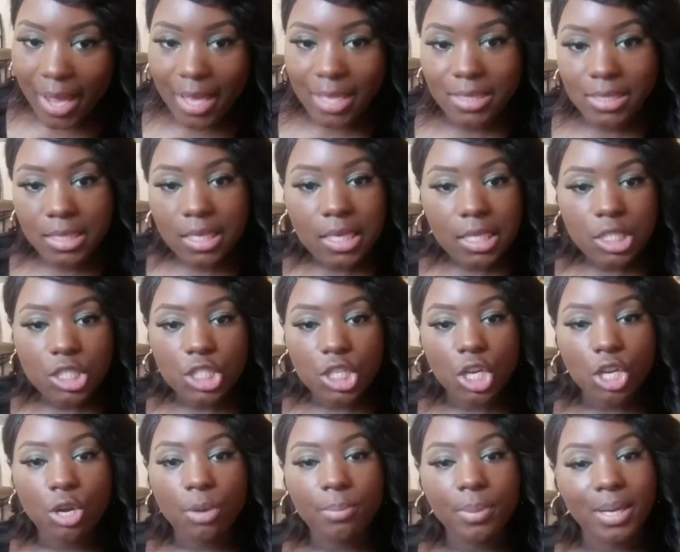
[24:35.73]
It's good
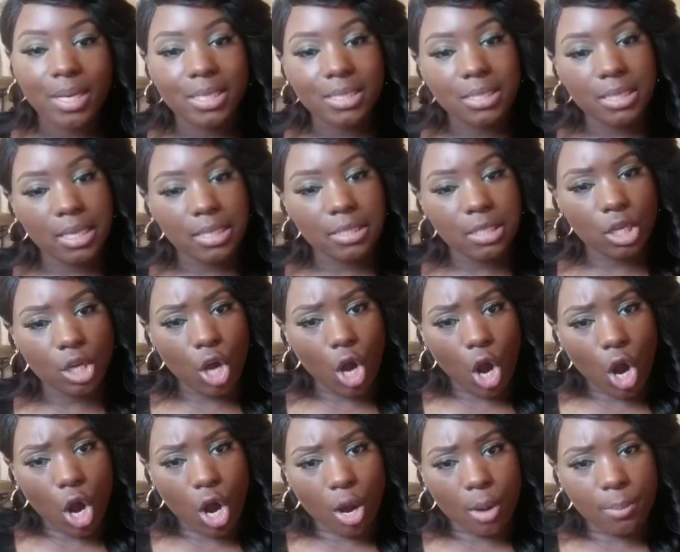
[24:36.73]
sugar, but it's a
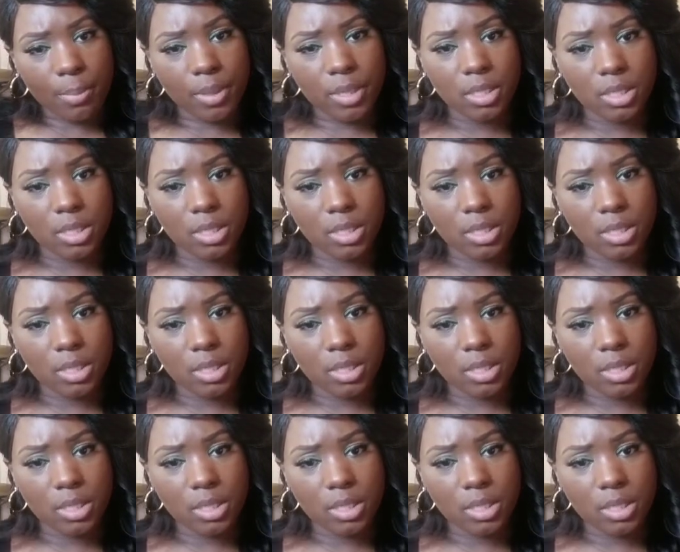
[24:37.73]
carb,